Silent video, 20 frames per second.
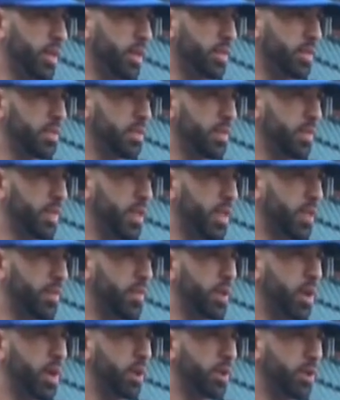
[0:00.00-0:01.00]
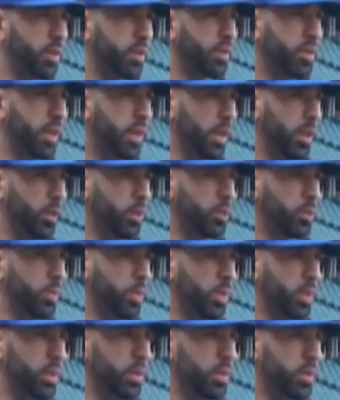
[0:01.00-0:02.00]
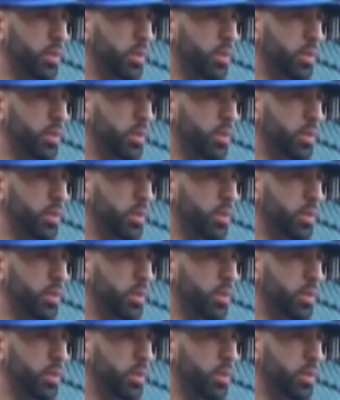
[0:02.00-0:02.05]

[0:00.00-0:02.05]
it's a lot of honor that goes with it.